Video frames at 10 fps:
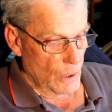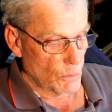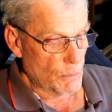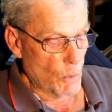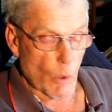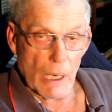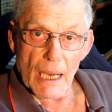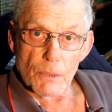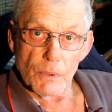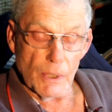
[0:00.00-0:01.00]
was more
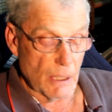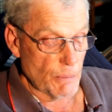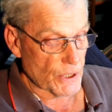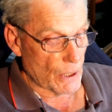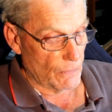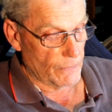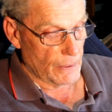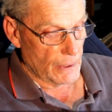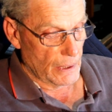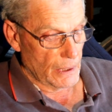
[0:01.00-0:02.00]
relaxed within himself,
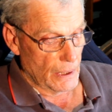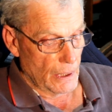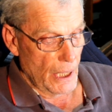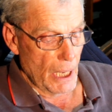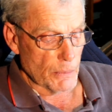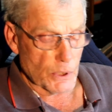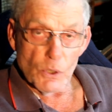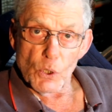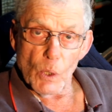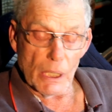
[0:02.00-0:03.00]
and was
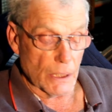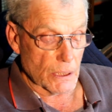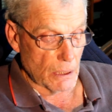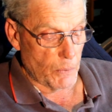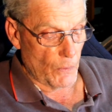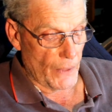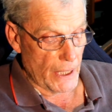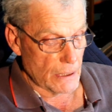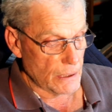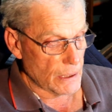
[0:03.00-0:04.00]
enjoying the simple
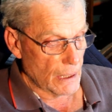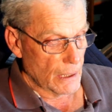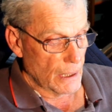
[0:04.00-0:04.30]
things